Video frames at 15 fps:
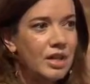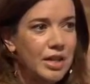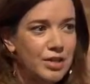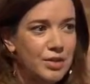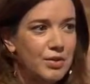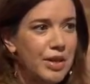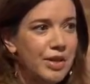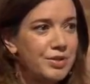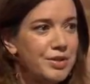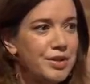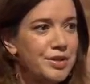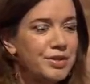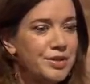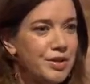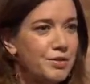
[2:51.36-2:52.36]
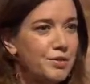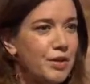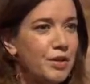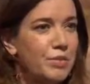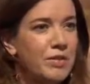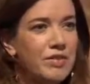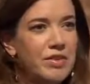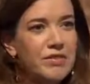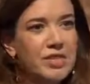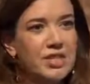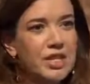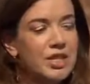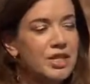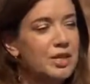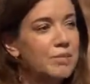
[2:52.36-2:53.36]
That's right. So far, we've even
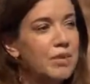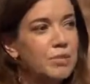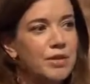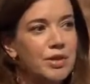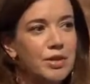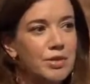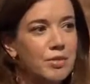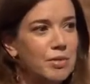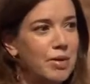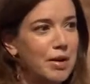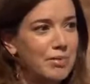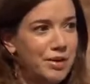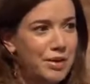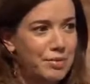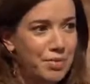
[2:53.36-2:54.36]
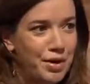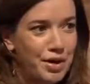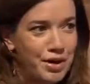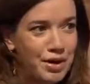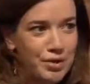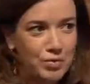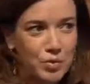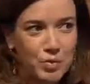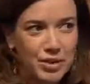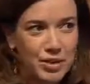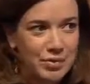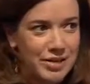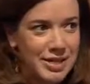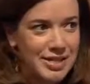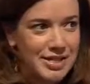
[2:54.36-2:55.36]
seen a split within the Republican Party over what the
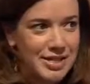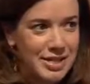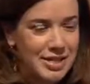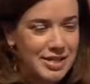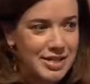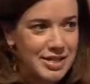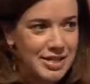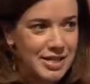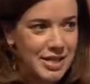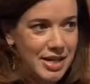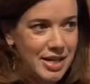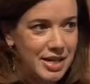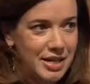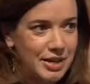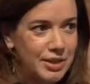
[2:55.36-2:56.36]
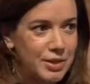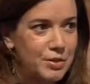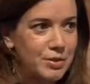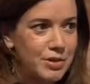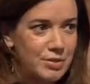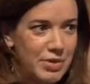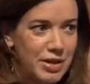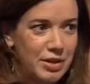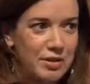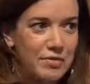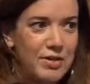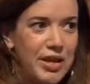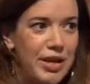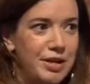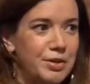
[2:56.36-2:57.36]
right stance is to take on this, with Speaker of
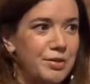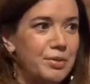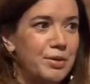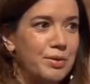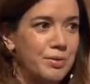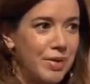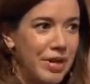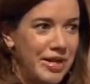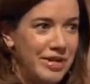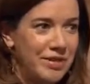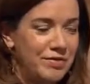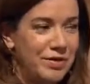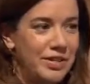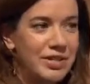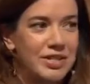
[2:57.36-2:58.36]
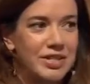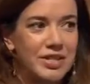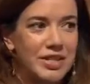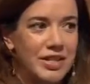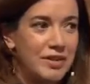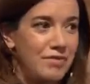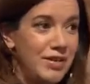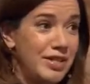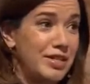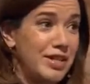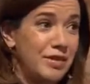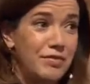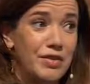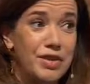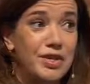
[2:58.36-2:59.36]
the House Paul Ryan, for instance,
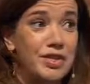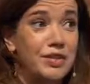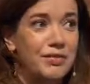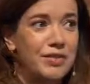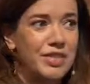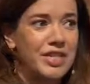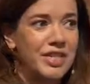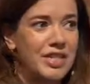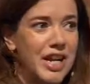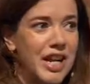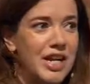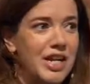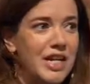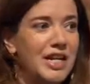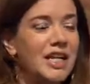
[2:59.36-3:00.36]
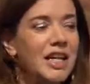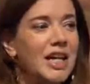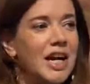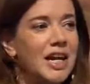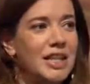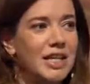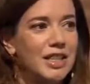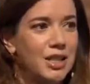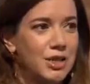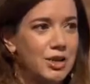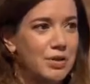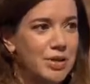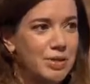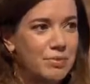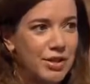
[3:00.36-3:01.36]
advancing a very different agenda, I think, than
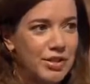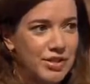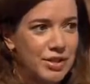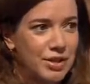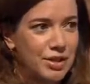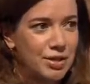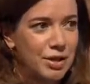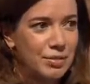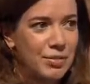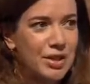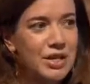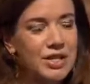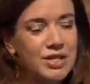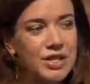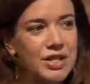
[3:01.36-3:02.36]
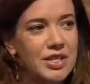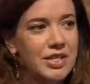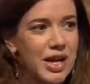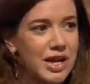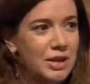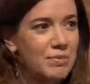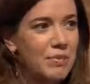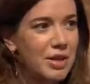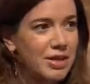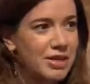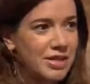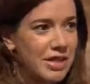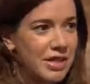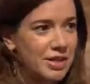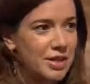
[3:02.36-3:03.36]
U.S. President Trump. So the tax
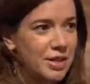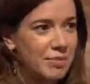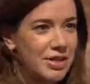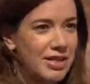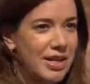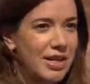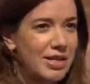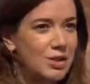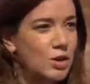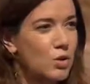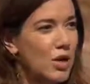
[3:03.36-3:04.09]
policy instrument, again, is